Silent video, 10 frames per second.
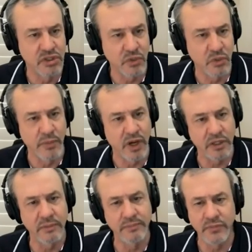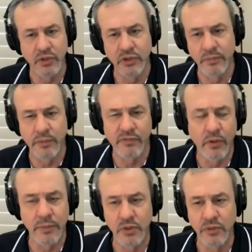that were brought up during the
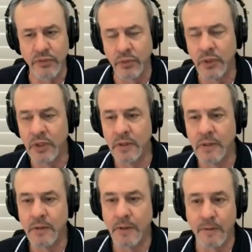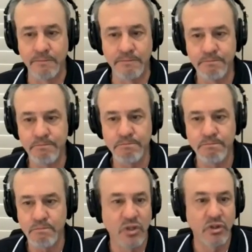performance review,
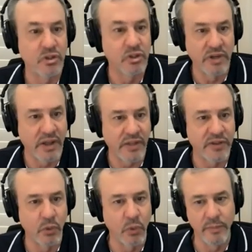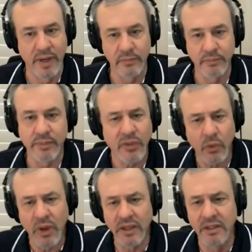you got nothing to worry about. By the
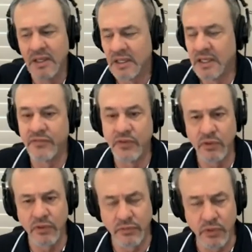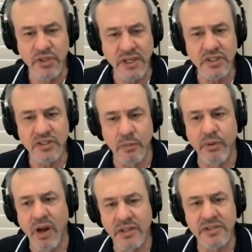way, if there's any
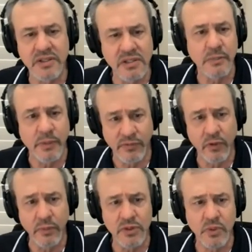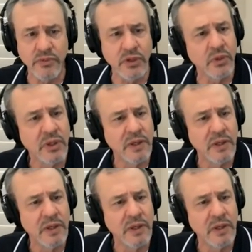surprises in the performance review,